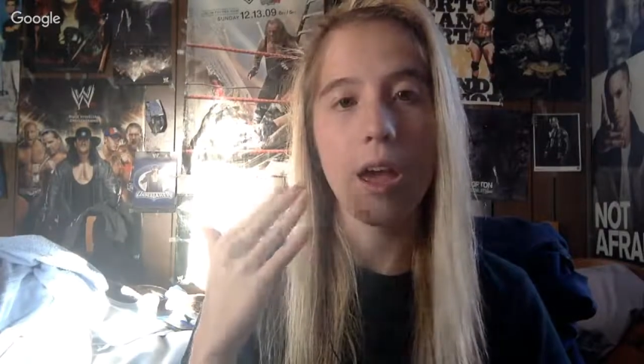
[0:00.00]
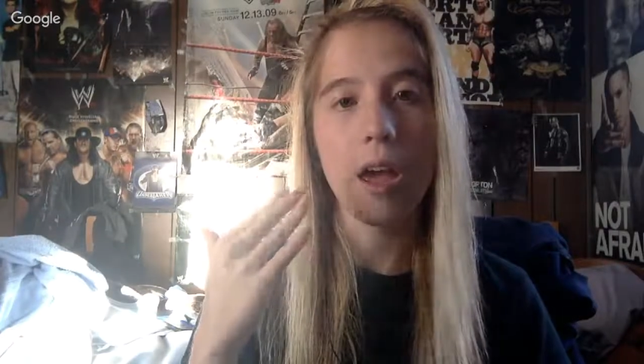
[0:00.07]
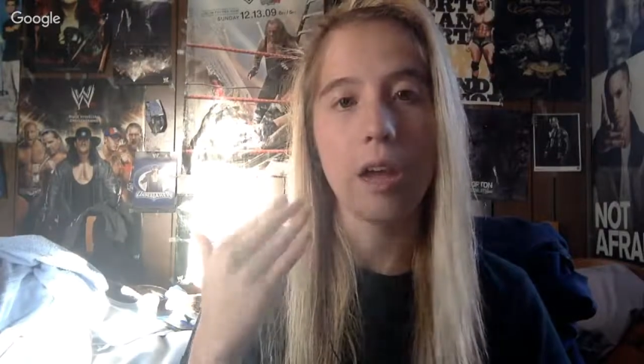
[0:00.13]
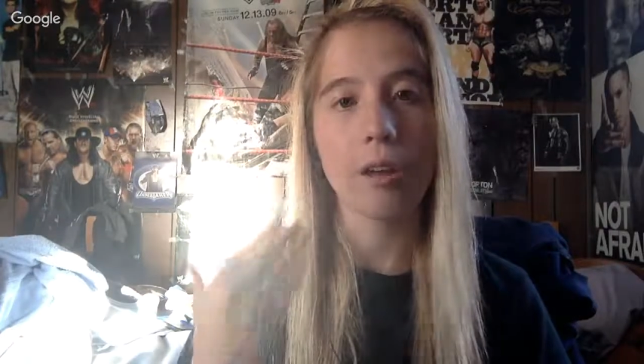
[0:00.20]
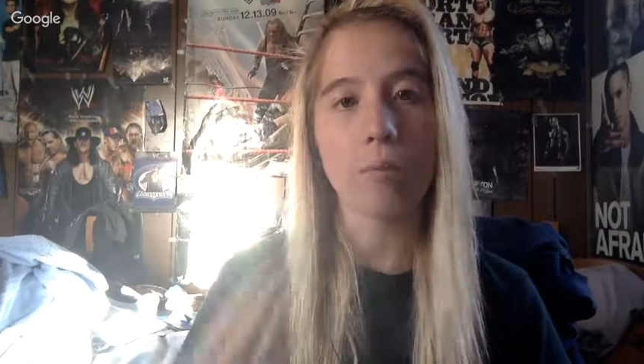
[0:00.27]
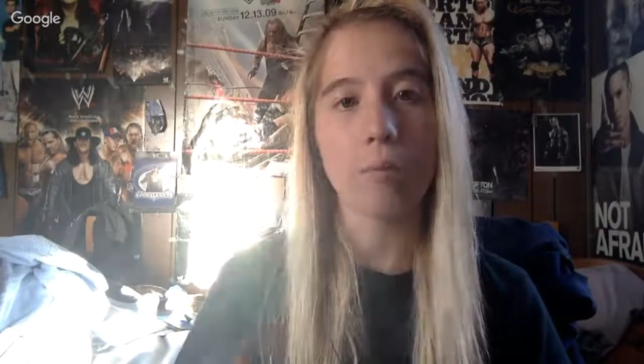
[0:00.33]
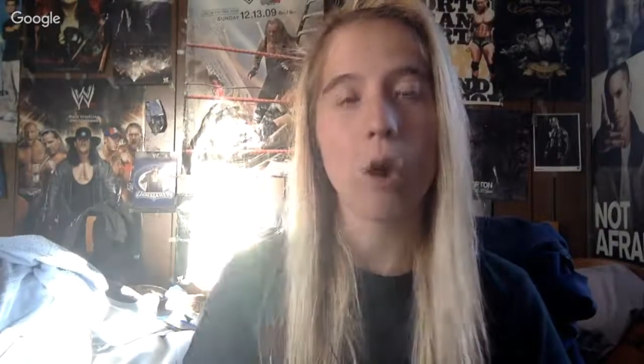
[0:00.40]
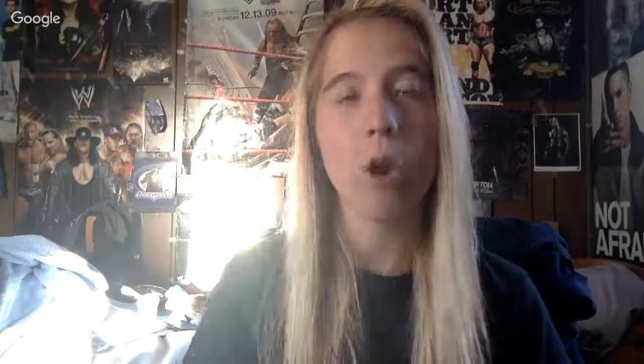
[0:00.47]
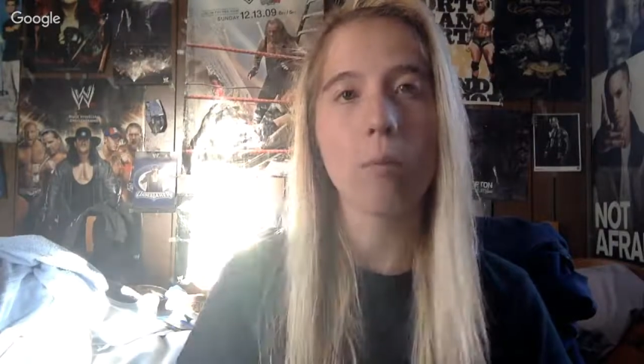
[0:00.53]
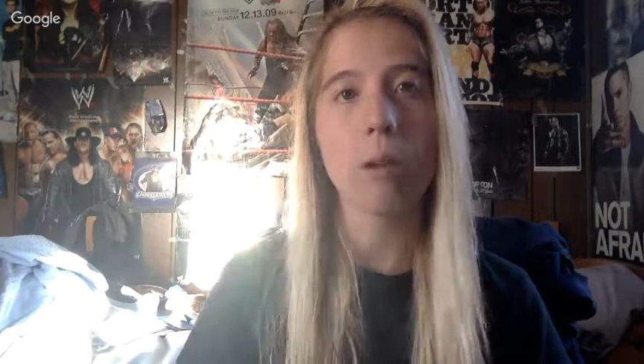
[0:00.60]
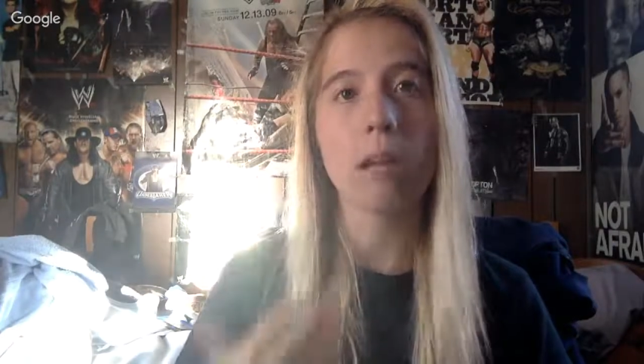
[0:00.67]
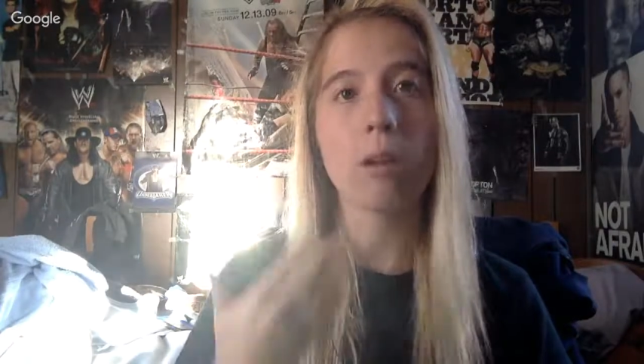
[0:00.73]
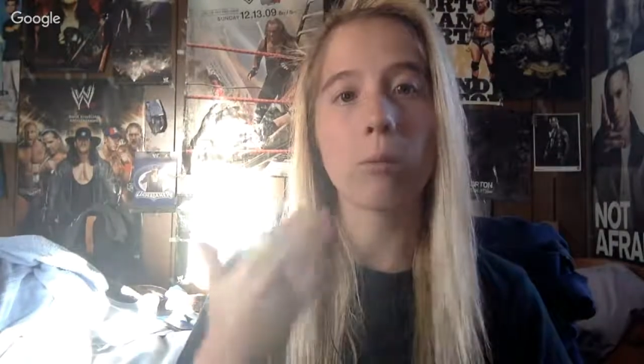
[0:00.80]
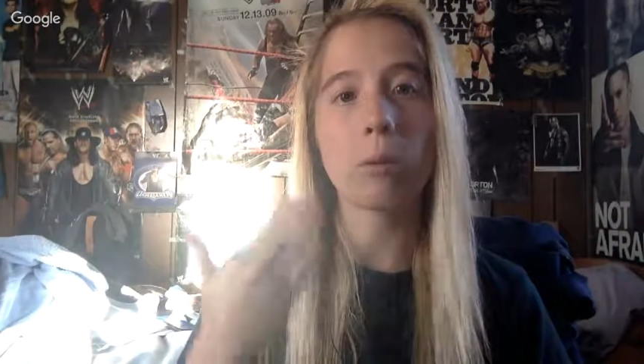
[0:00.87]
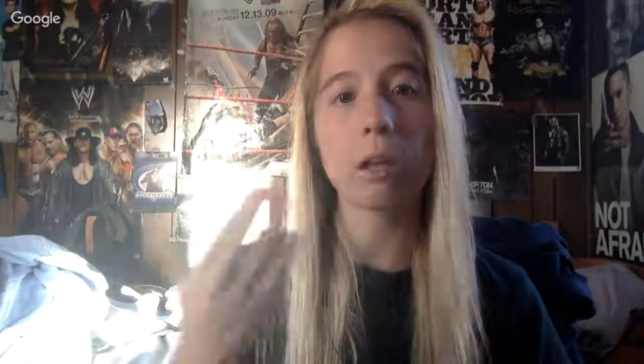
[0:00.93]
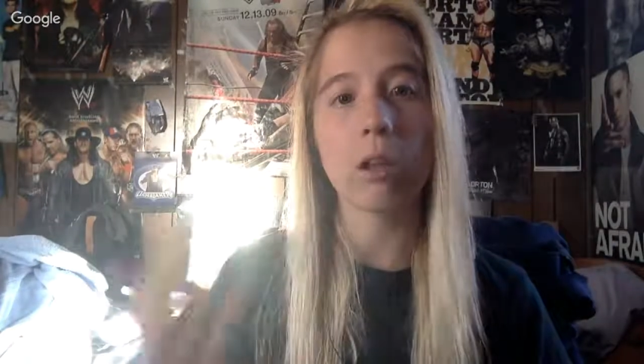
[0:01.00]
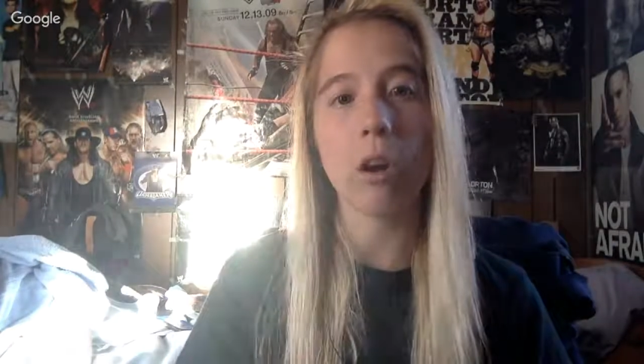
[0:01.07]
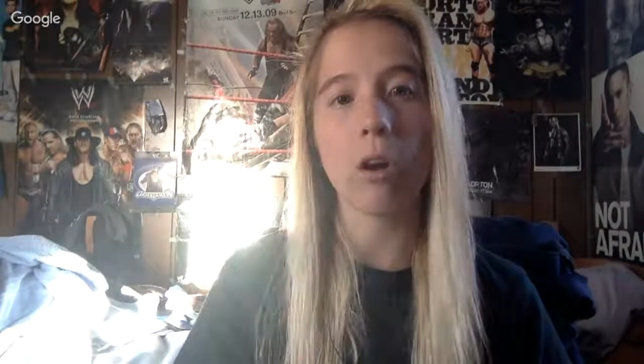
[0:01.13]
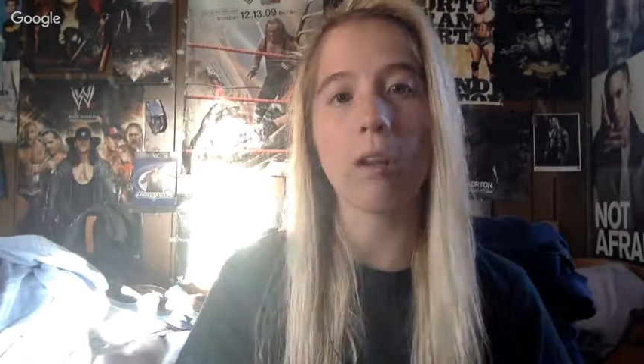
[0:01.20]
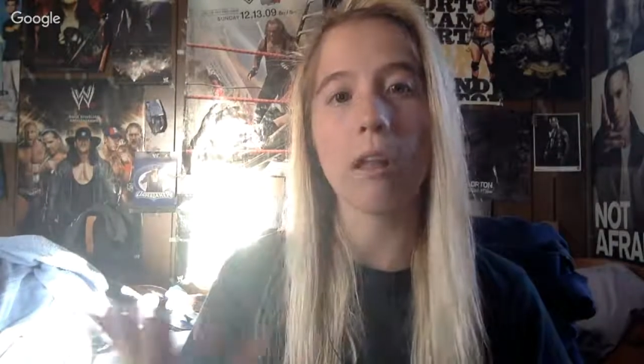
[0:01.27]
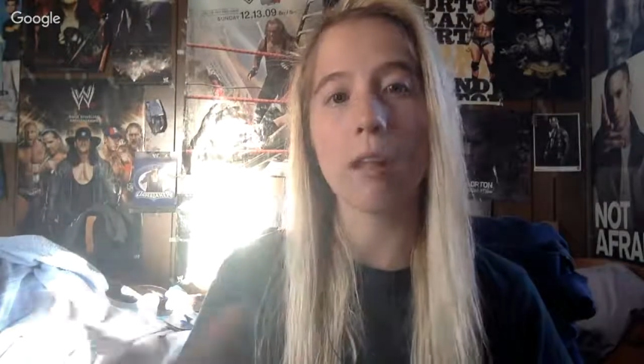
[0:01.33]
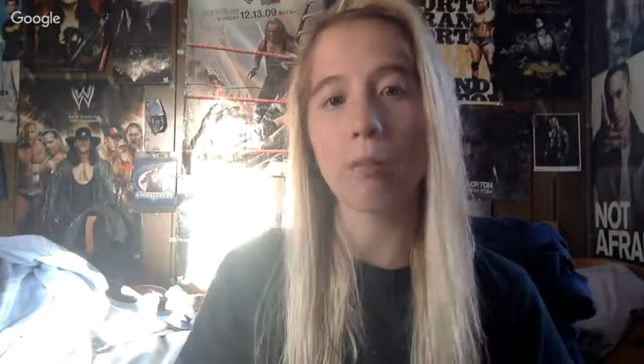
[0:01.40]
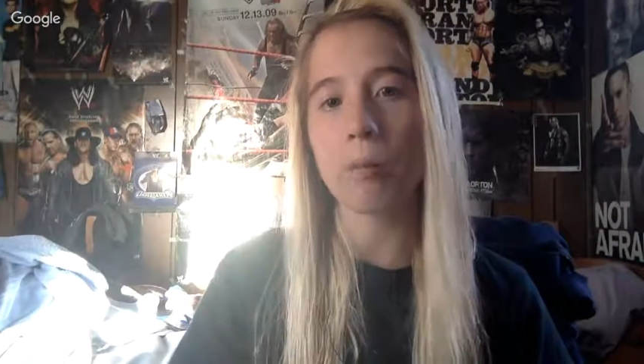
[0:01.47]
and Roman, and we don't. As